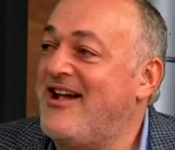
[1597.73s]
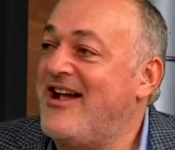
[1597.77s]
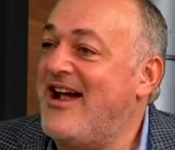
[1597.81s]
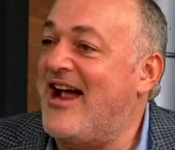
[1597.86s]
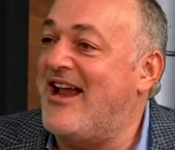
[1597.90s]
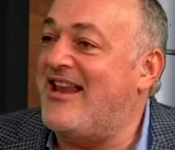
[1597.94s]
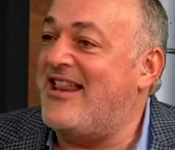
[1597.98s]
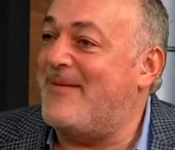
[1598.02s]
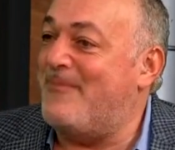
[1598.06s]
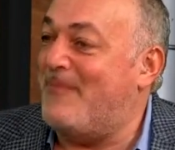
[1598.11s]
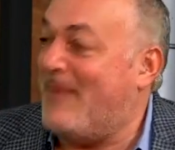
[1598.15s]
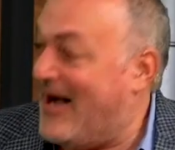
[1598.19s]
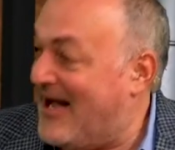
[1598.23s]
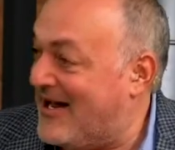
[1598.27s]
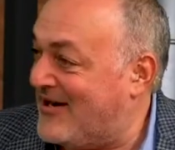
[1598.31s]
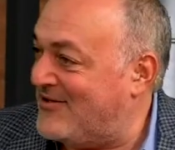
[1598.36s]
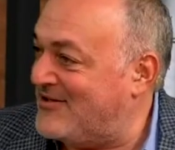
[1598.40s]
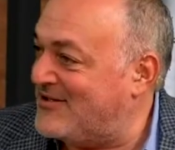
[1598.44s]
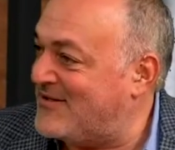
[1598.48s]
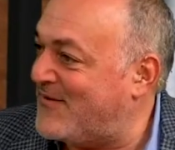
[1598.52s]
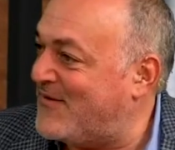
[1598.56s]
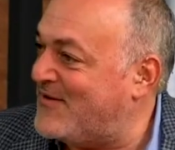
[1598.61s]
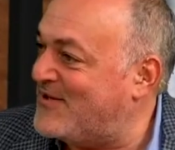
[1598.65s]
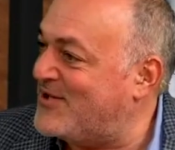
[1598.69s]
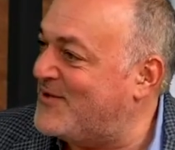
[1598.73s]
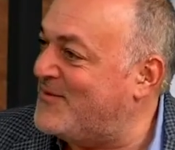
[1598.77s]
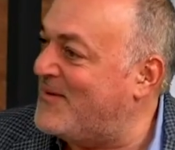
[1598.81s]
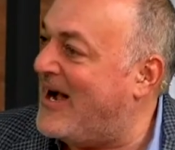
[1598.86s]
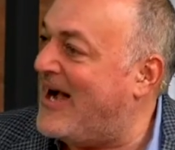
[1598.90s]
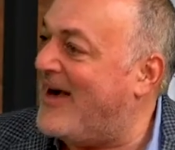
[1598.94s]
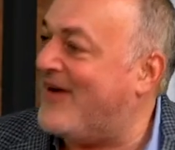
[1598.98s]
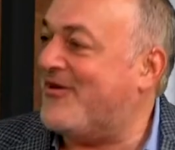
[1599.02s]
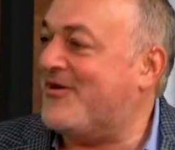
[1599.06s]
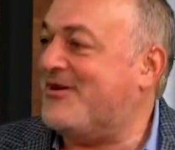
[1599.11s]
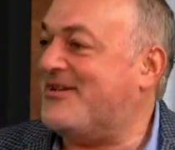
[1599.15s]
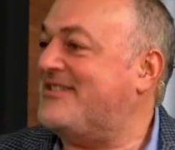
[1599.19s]
and then models for 2
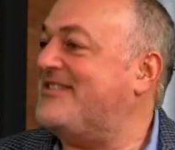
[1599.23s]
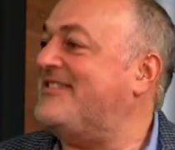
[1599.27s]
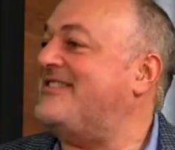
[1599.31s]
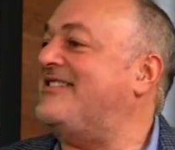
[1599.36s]
hours a